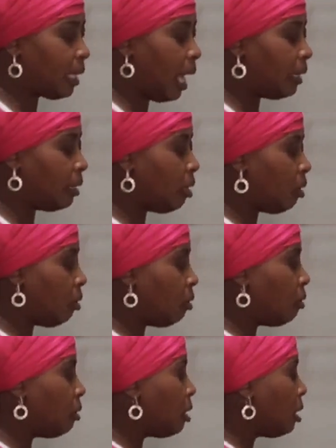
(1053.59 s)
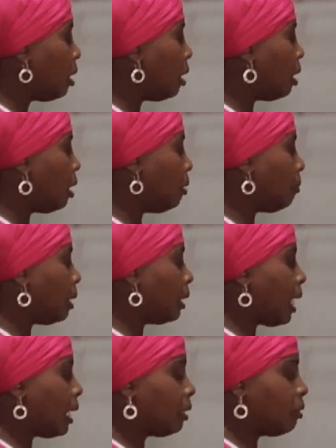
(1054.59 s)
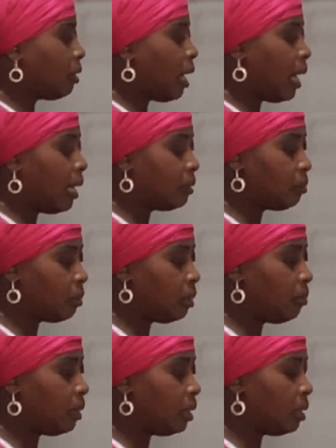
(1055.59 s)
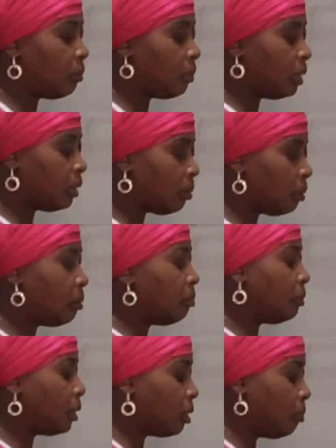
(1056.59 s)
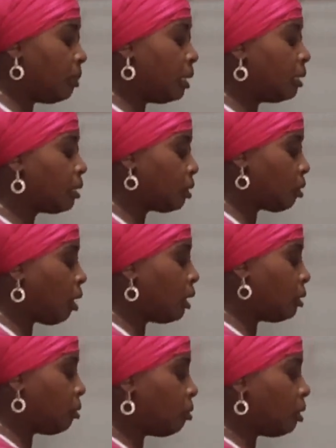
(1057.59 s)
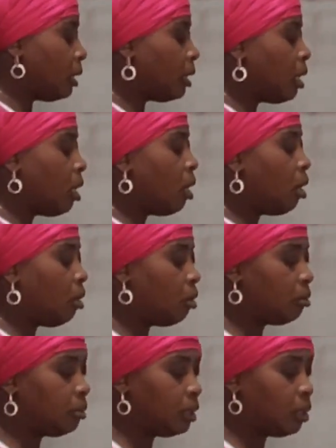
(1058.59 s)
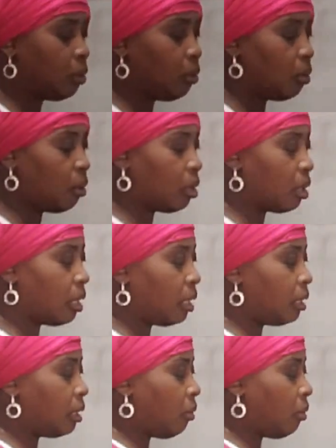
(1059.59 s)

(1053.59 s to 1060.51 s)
I know a lot of you guys want me to start doing home decor,